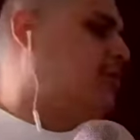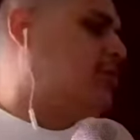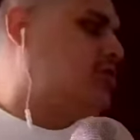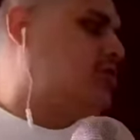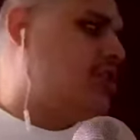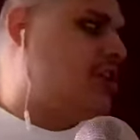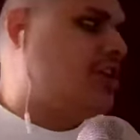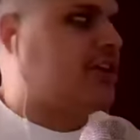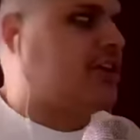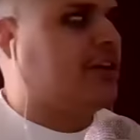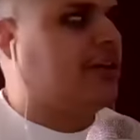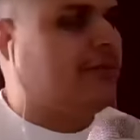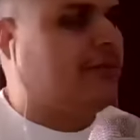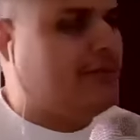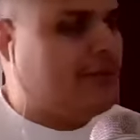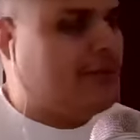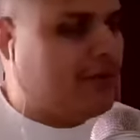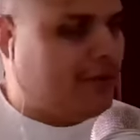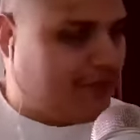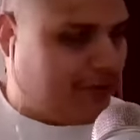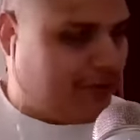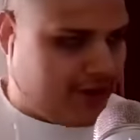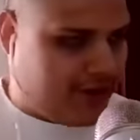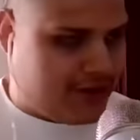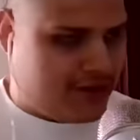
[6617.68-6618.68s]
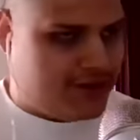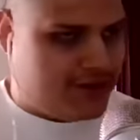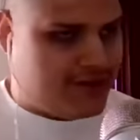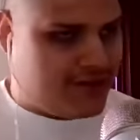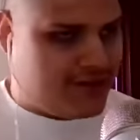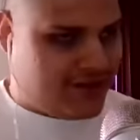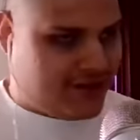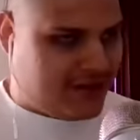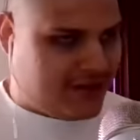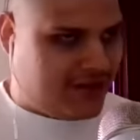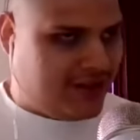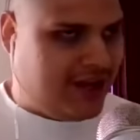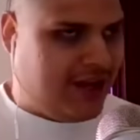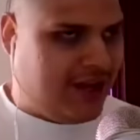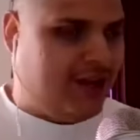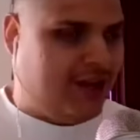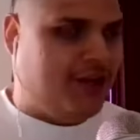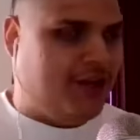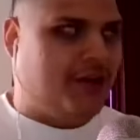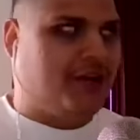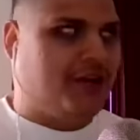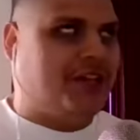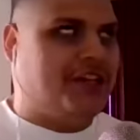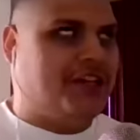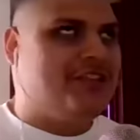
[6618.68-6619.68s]
checking real fast how
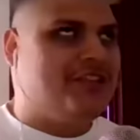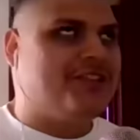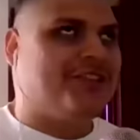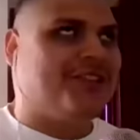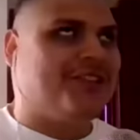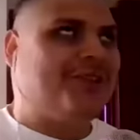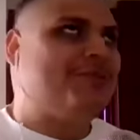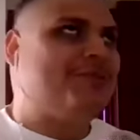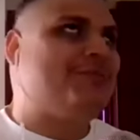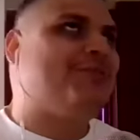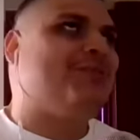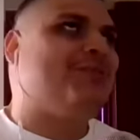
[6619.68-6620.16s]
long each clip